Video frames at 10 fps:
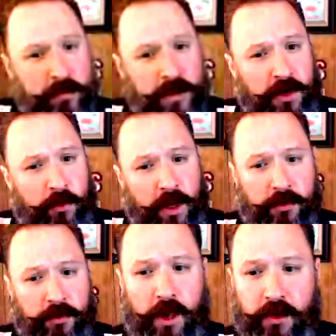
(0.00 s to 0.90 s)
been around
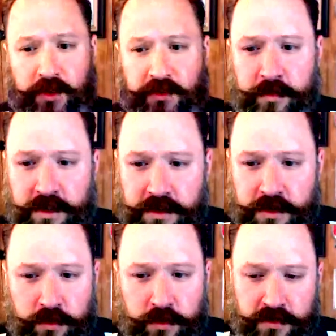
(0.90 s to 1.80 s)
for a while, or is that
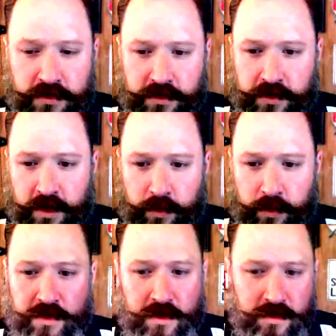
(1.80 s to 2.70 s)
something new that's just uh,
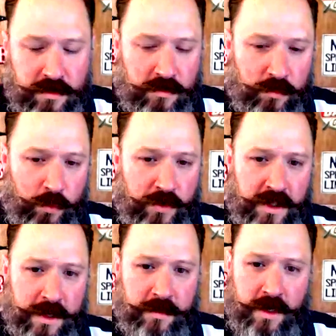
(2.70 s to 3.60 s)
recent
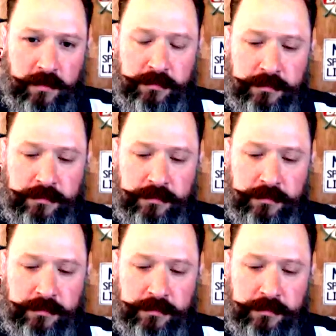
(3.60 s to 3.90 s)
recently coming up?